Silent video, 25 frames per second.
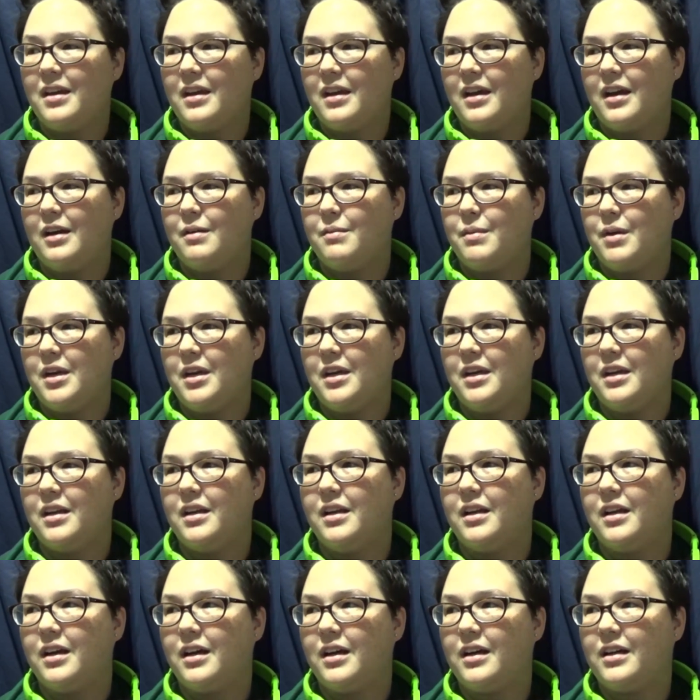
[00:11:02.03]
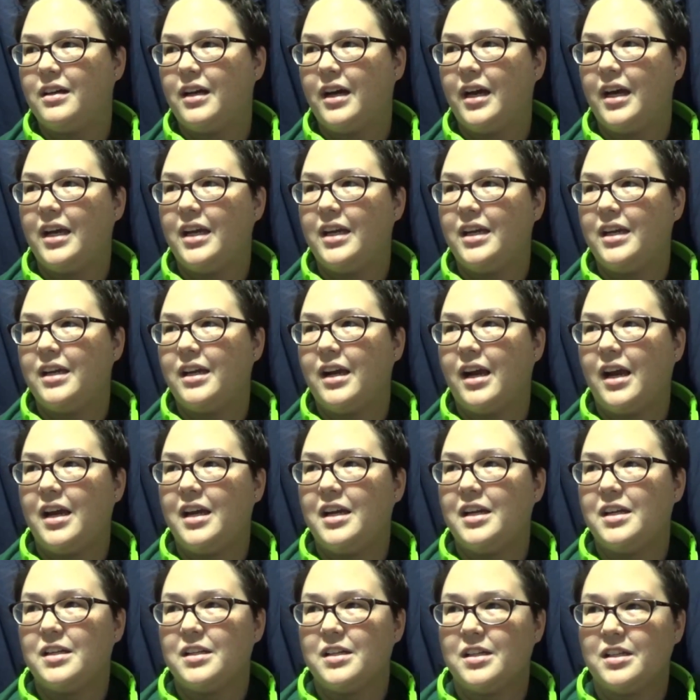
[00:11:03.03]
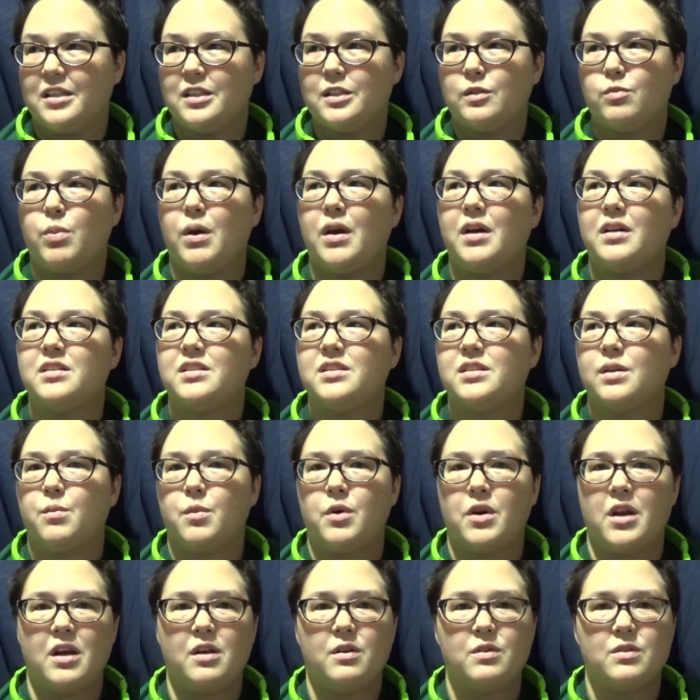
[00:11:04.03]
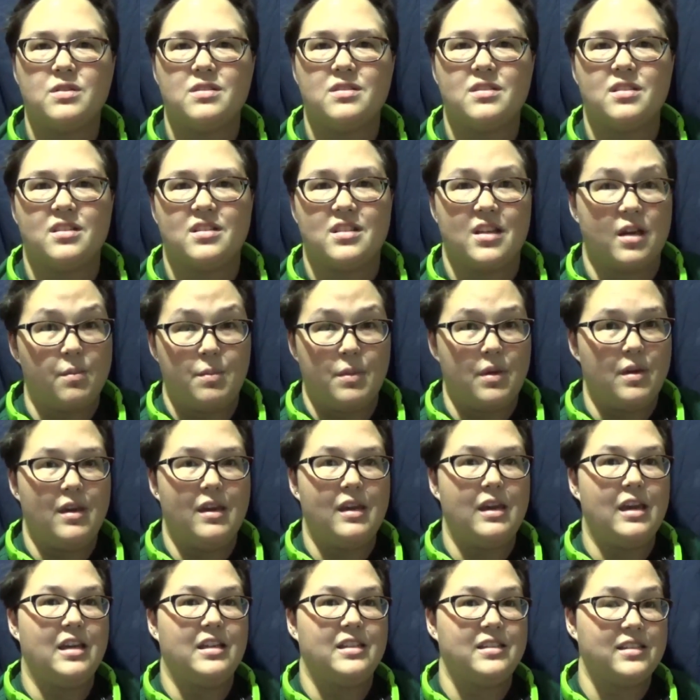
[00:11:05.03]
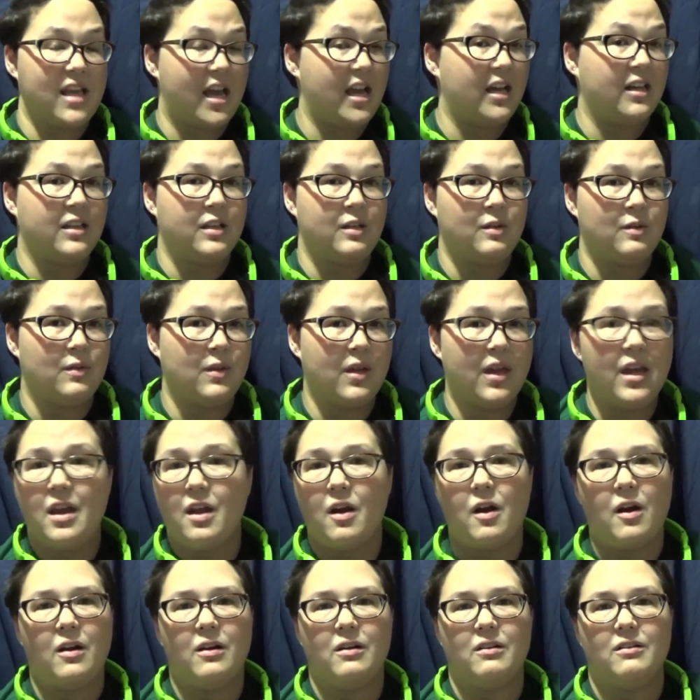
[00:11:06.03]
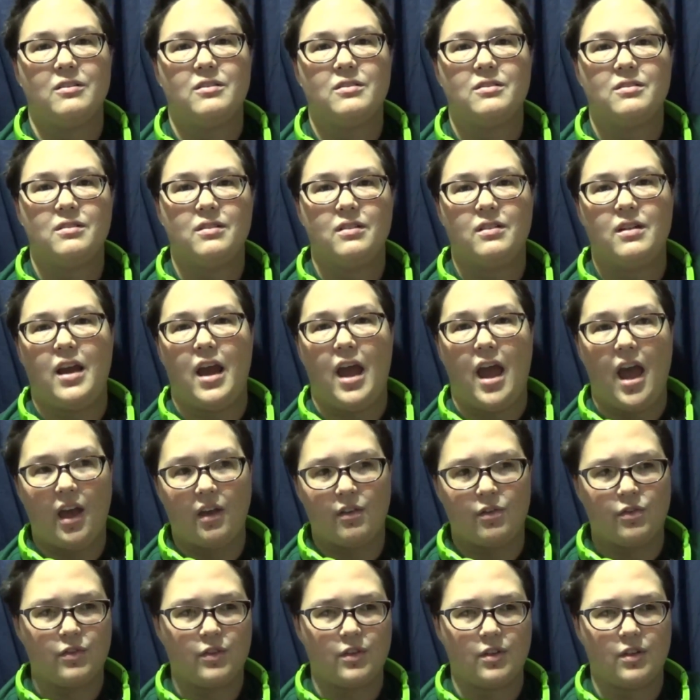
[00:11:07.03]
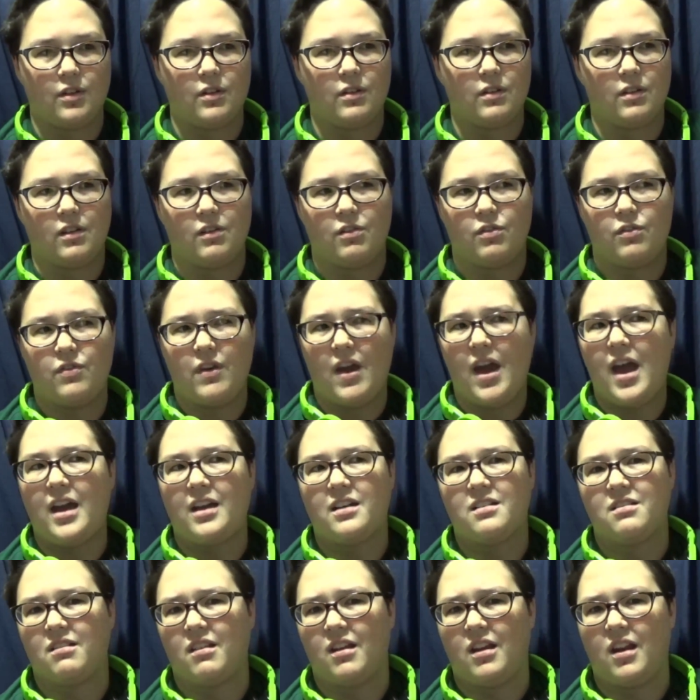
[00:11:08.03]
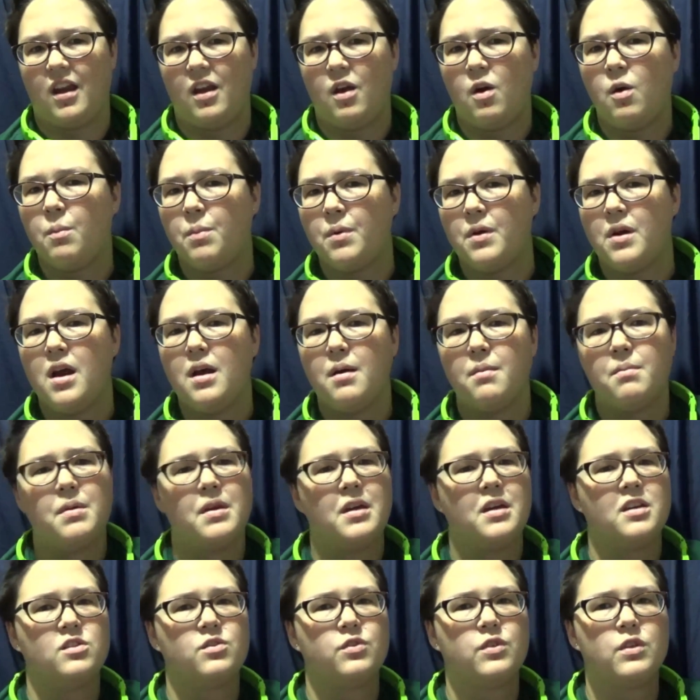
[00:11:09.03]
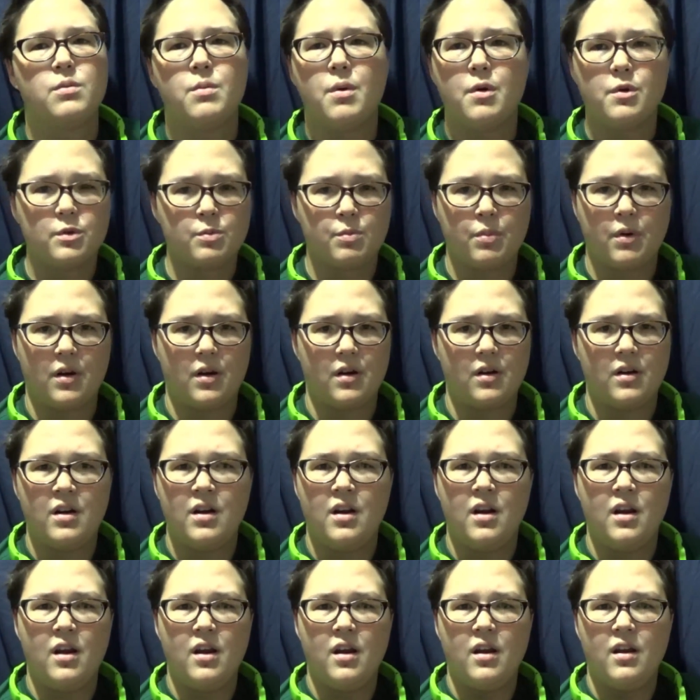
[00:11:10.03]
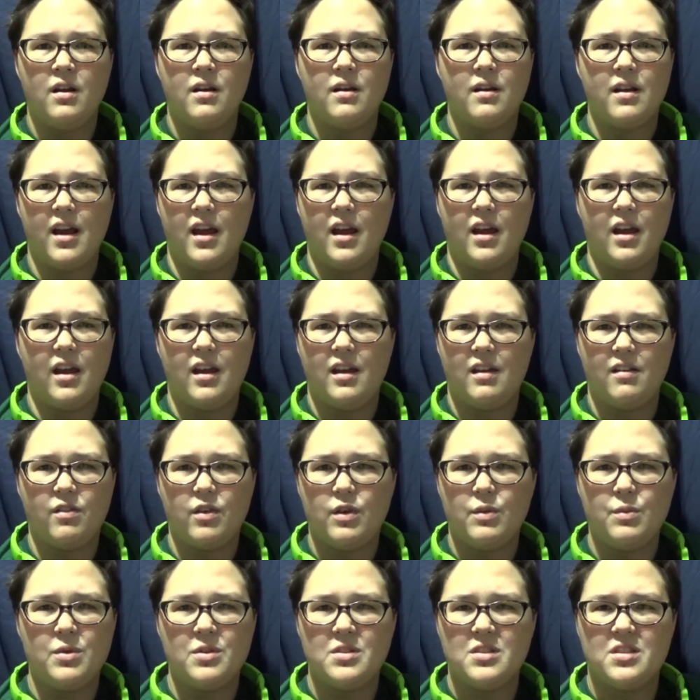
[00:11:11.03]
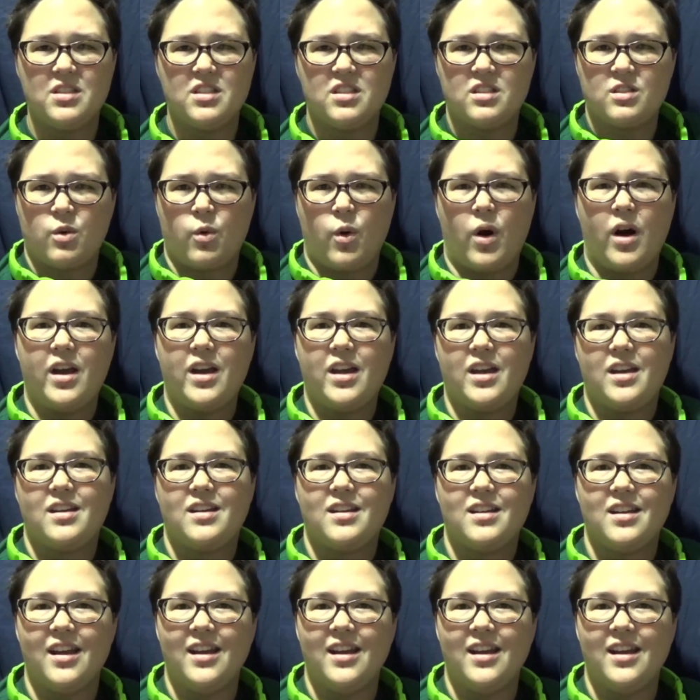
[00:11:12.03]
I mean, I expect someone else to tell me exactly who they are after the fact that I open up, because for the most part, everyone's just quiet.